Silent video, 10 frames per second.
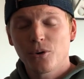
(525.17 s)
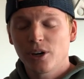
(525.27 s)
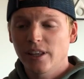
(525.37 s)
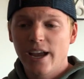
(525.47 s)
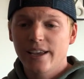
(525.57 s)
Or
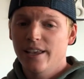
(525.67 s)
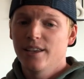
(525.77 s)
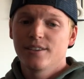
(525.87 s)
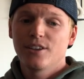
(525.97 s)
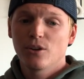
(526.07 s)
like,
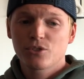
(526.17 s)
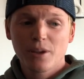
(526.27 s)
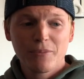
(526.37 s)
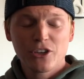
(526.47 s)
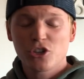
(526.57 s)

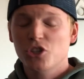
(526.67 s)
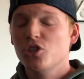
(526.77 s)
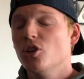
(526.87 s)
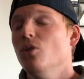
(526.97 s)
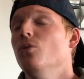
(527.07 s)
something
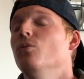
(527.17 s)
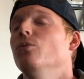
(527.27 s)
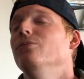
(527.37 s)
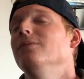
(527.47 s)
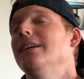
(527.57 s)
just
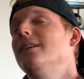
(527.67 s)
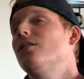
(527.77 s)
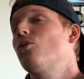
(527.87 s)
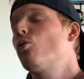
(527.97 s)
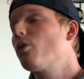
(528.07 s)
so like
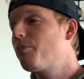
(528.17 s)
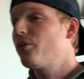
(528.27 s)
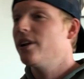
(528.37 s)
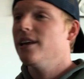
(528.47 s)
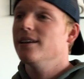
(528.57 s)

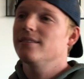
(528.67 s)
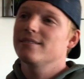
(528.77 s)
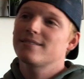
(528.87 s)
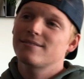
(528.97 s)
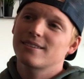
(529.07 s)
corporate-y and